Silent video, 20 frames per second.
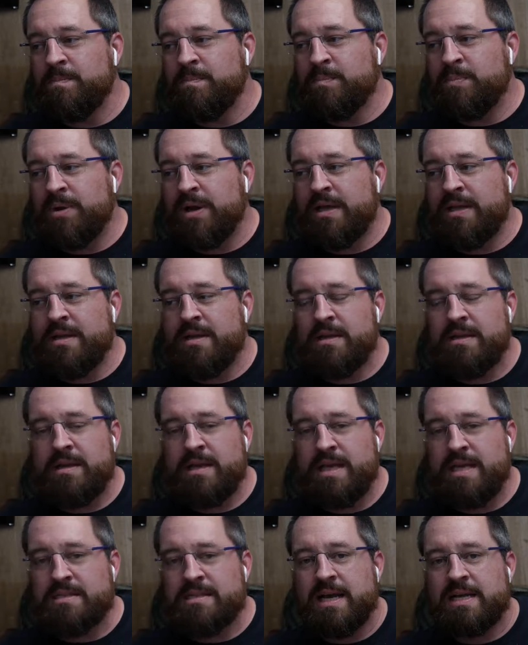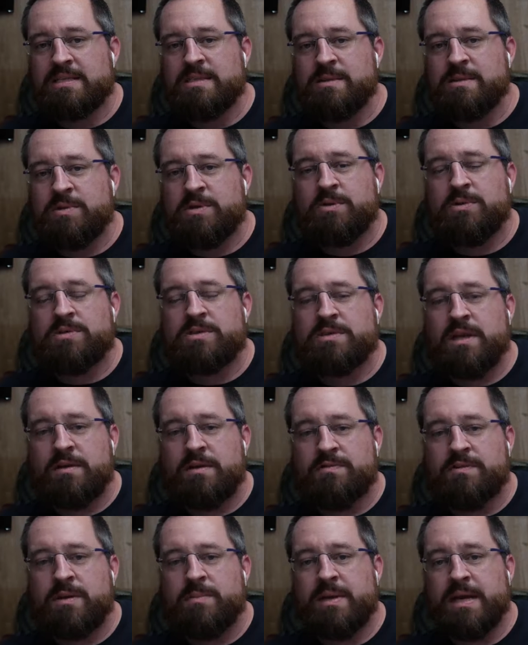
but he's got some cool stuff